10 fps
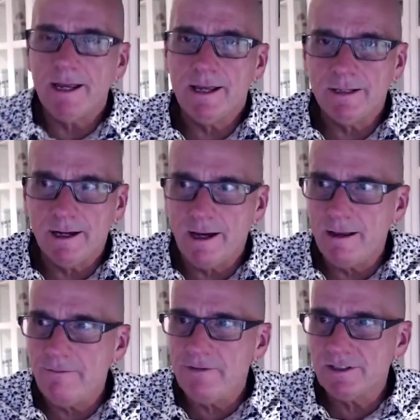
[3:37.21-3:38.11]
and I
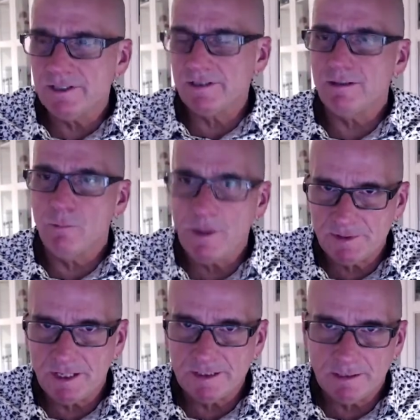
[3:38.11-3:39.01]
visited some
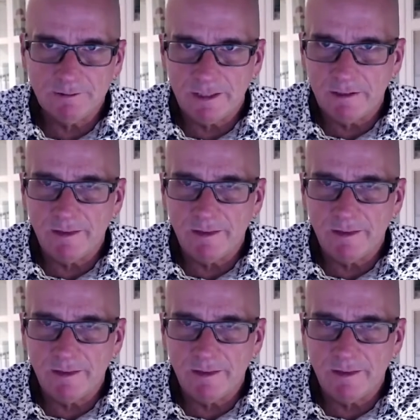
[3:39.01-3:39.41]
websites out there